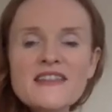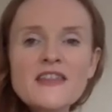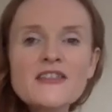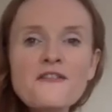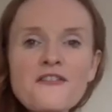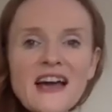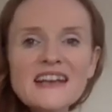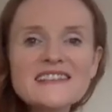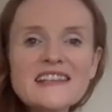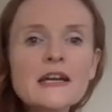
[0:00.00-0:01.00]
then the
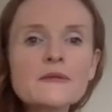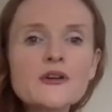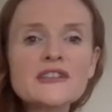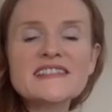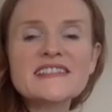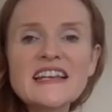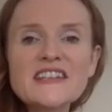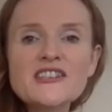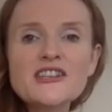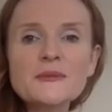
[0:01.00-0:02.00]
first thing I'm going to say
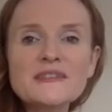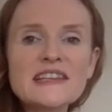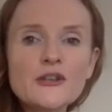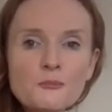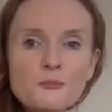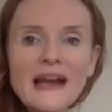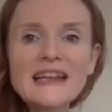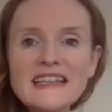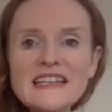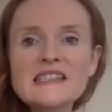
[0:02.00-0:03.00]
to you is that you
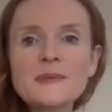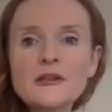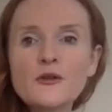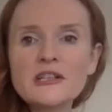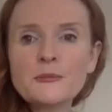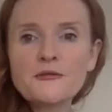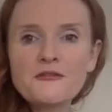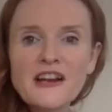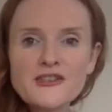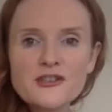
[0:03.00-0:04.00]
might need to be looking at
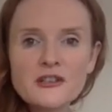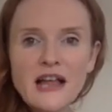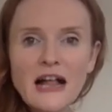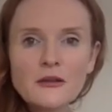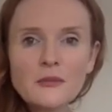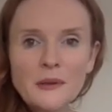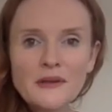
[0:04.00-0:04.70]
professional help.